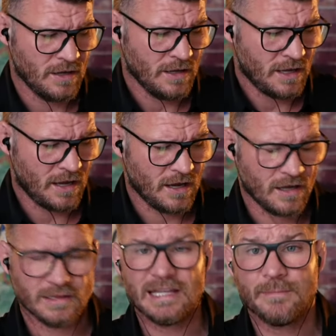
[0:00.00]
Uh,
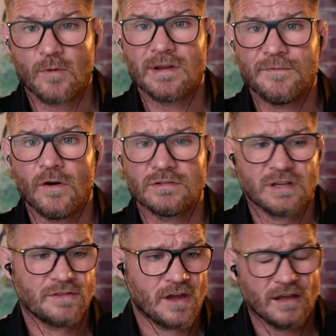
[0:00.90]
Lee Murray fought
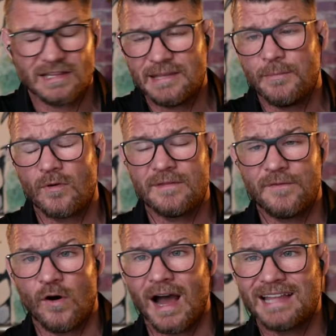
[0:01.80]
on there. Lee Murray
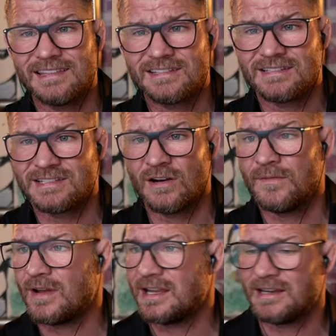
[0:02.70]
fought Anderson
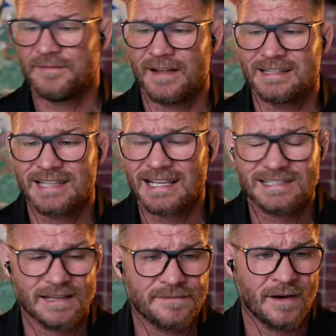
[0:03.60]
Silva in a
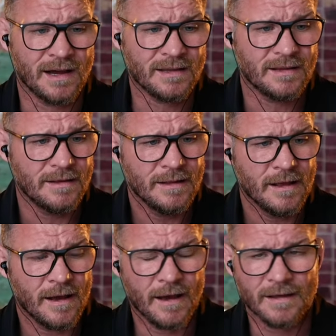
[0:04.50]
fantastic fight.
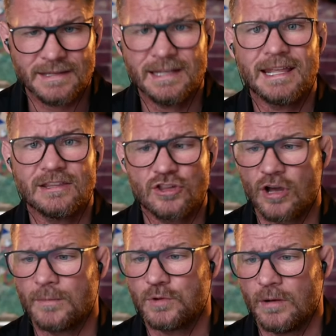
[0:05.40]
Uh, didn't get the
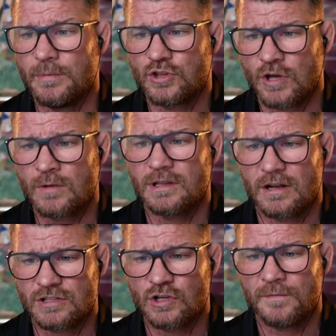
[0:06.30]
job done, but showed a lot
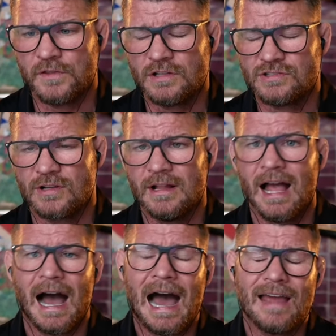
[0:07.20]
of toughness.
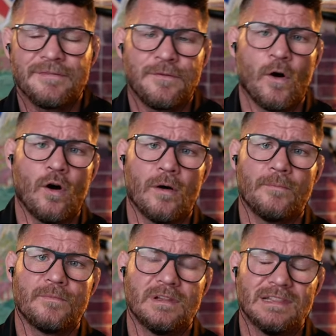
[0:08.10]
I fought
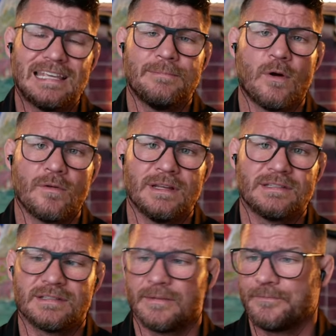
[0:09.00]
Lee
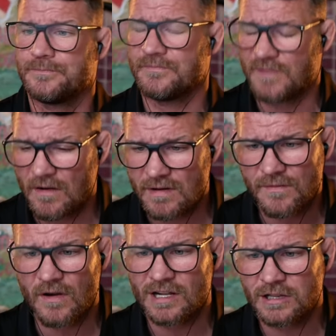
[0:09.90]
Murray's very,
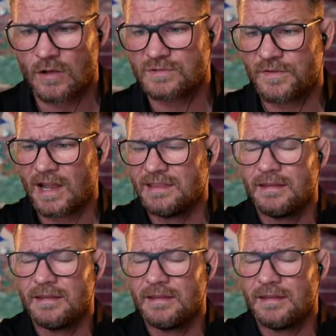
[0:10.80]
very close friend,